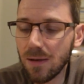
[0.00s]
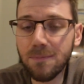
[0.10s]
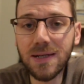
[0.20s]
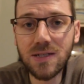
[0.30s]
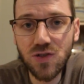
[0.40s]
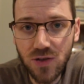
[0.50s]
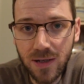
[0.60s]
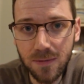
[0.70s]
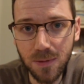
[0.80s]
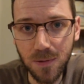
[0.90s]
but it's
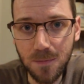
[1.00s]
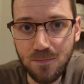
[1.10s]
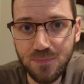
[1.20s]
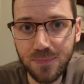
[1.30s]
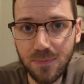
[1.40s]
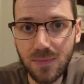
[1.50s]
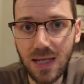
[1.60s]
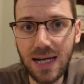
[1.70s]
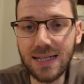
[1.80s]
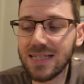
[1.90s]
drinkable
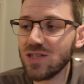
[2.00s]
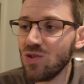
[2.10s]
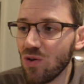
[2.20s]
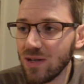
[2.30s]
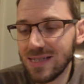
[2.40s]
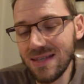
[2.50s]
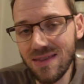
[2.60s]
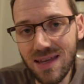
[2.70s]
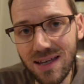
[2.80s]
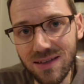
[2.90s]
and it's not as
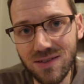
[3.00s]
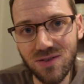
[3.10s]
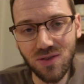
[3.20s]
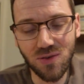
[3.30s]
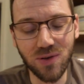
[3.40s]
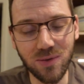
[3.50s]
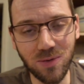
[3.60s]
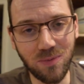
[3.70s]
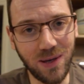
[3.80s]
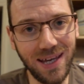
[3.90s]
thin as I thought it would
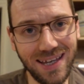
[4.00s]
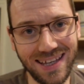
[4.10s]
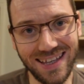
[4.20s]
be.